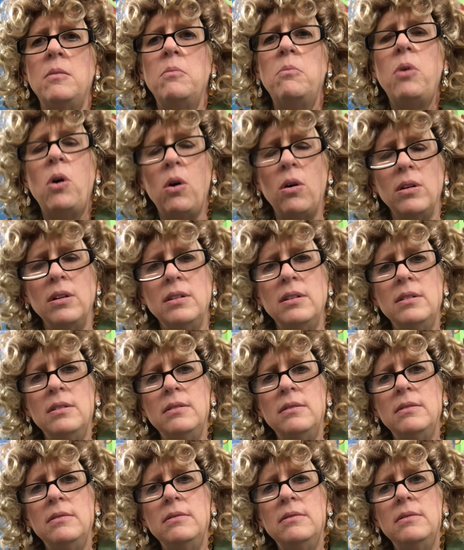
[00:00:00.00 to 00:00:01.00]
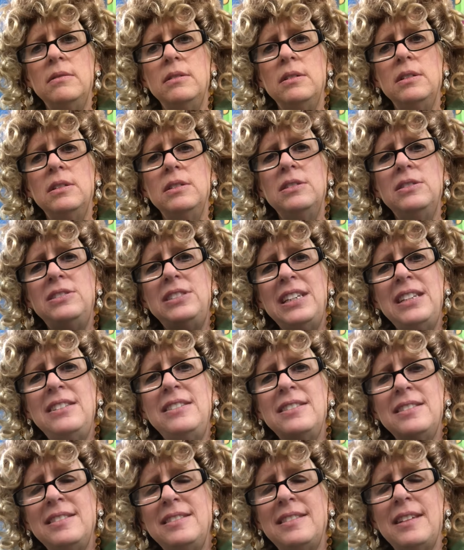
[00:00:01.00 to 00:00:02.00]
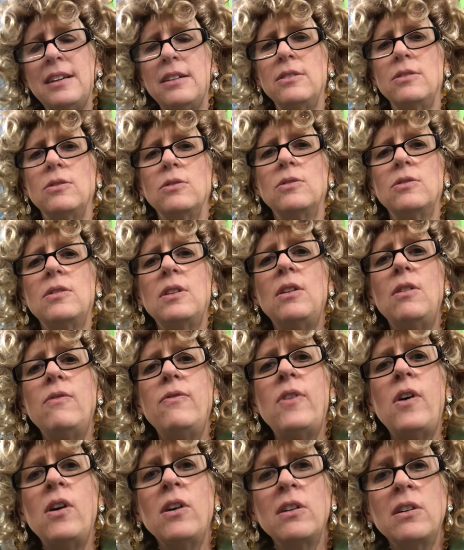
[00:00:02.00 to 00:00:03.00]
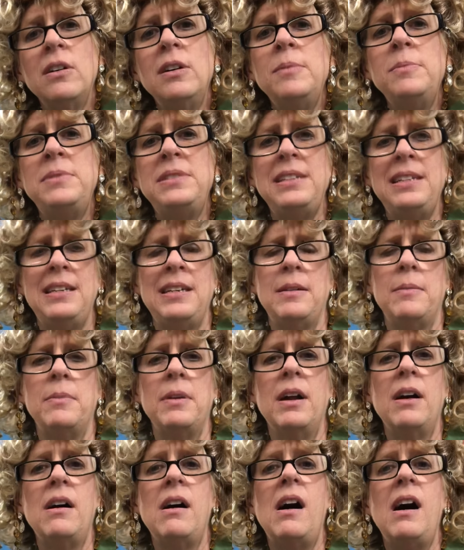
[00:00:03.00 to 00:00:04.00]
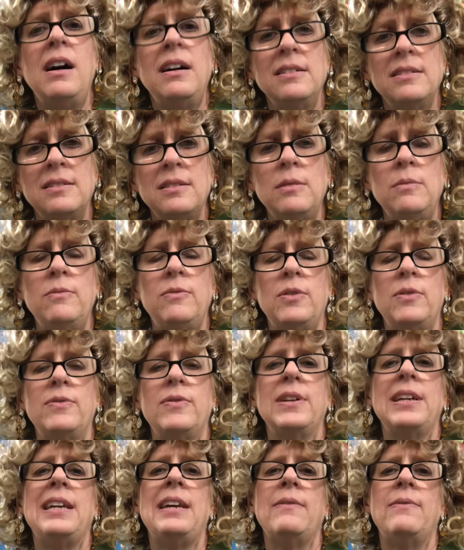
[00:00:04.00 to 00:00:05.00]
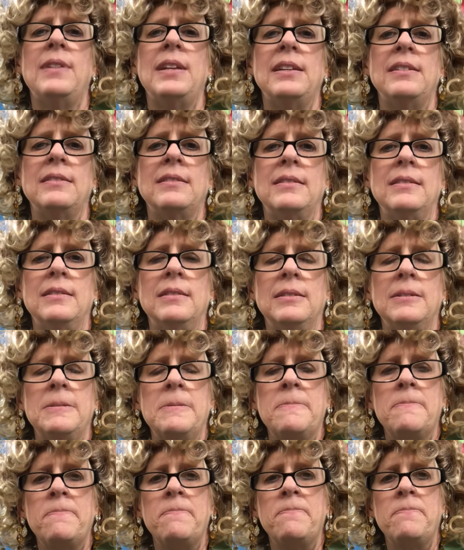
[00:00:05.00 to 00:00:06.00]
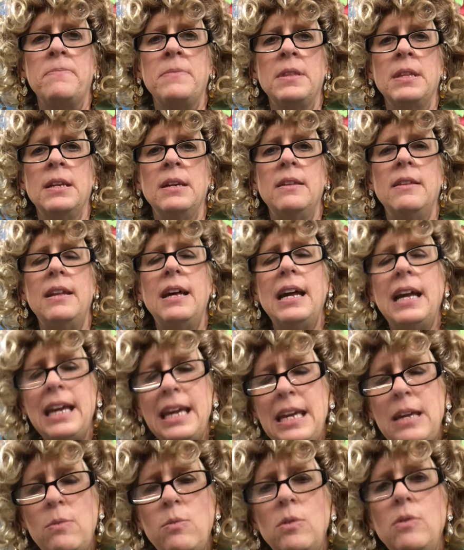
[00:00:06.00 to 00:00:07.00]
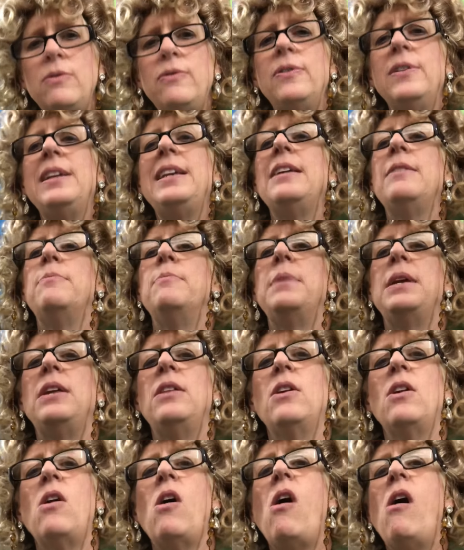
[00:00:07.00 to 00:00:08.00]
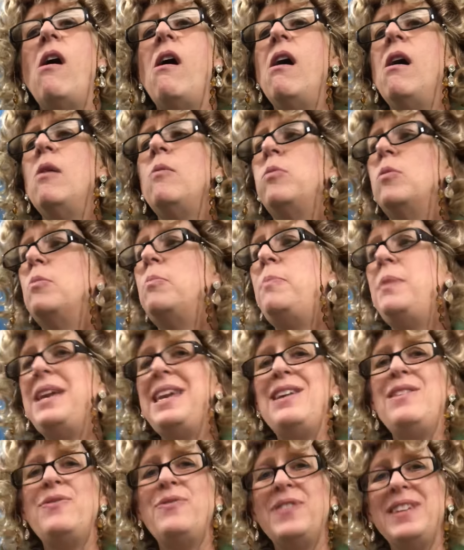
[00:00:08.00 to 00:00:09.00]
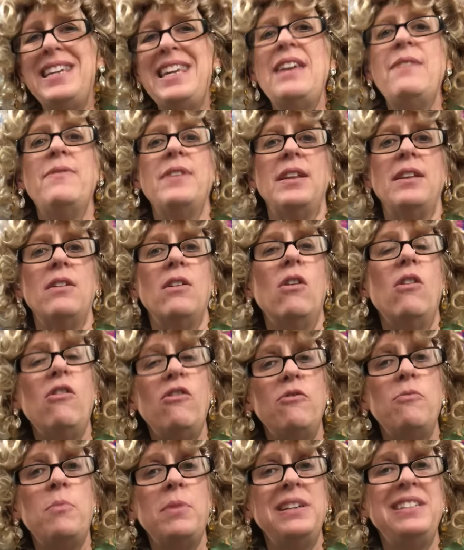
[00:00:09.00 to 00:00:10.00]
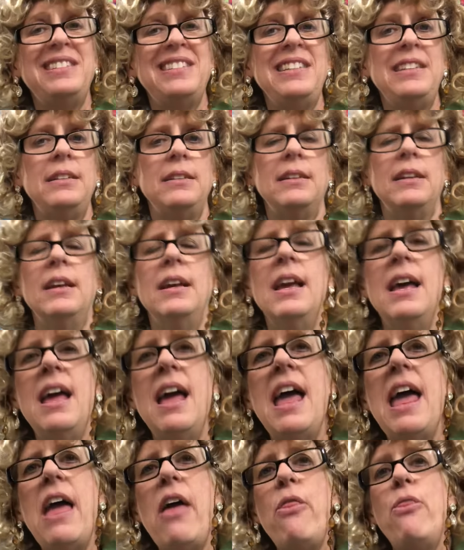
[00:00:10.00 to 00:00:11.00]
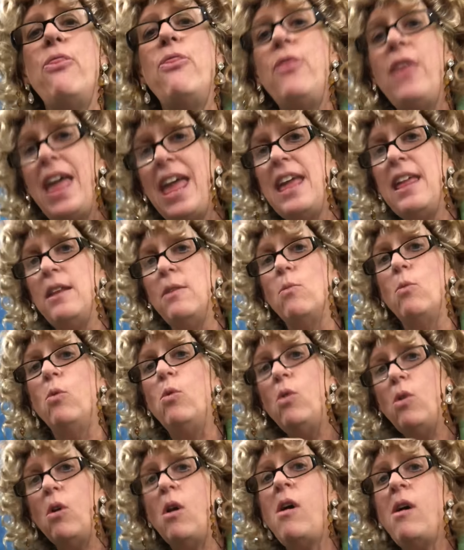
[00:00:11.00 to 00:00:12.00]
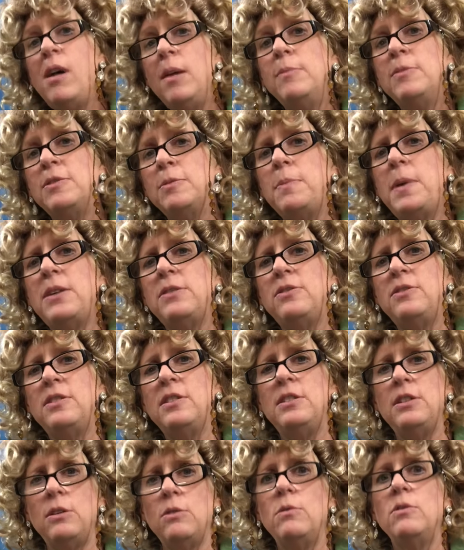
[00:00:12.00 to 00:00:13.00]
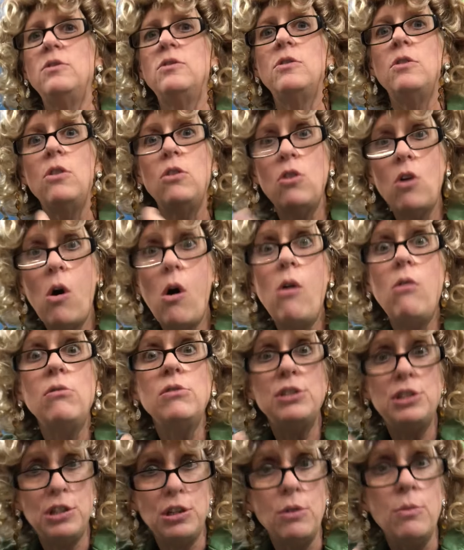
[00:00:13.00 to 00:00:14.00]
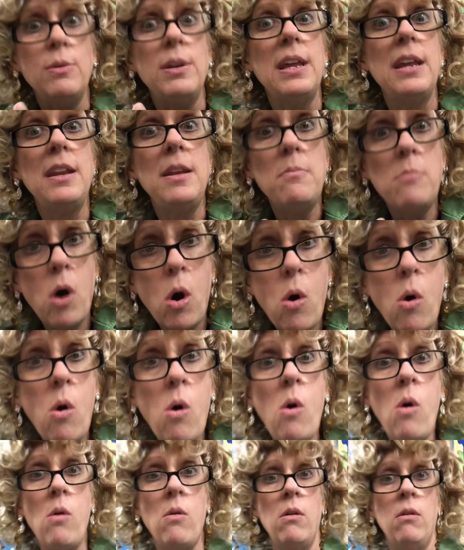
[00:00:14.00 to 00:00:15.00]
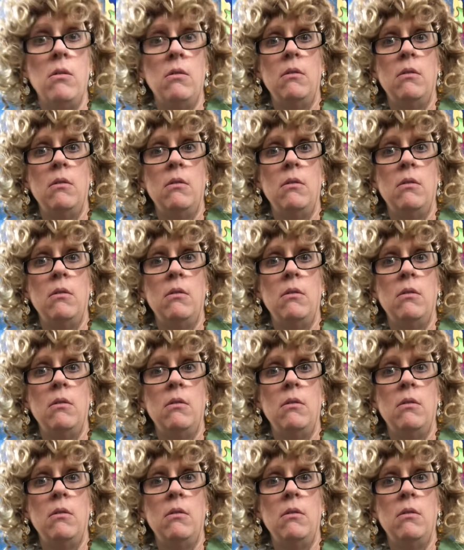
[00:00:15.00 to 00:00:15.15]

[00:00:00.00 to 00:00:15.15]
But Jesus tells us that if I come to him and I ask him for forgiveness, that he will forgive me, that I will be forgiven of my sin. And then what I'm supposed to do is to not do it anymore.